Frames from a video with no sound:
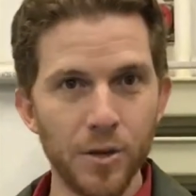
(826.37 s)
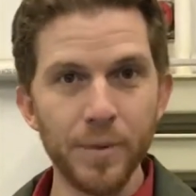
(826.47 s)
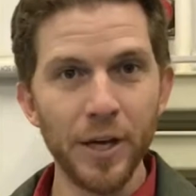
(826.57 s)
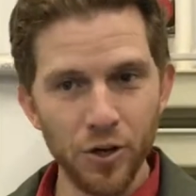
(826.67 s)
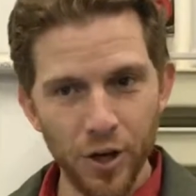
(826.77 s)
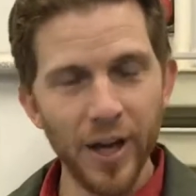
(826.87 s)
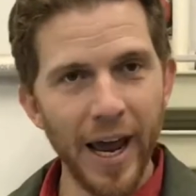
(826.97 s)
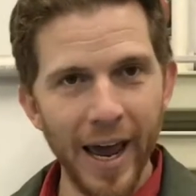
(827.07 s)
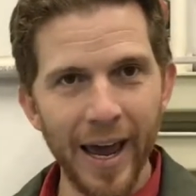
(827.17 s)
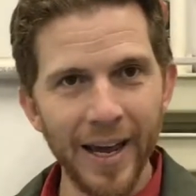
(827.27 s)
to be
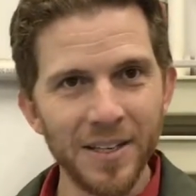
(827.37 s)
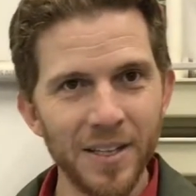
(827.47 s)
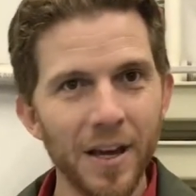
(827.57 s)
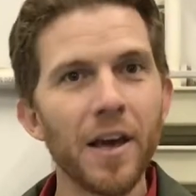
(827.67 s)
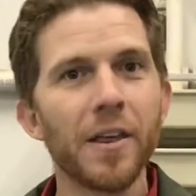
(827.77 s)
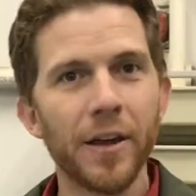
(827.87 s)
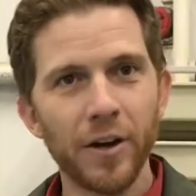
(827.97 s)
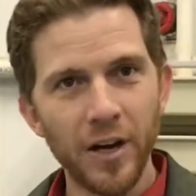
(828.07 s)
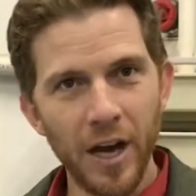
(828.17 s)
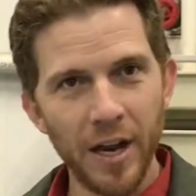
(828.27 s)
good eggs that
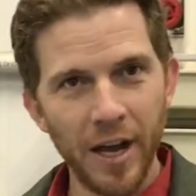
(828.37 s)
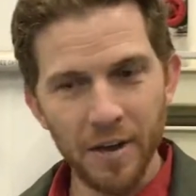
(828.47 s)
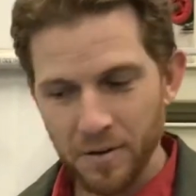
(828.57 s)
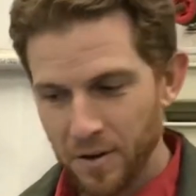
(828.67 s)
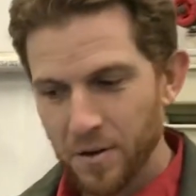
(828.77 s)
are gonna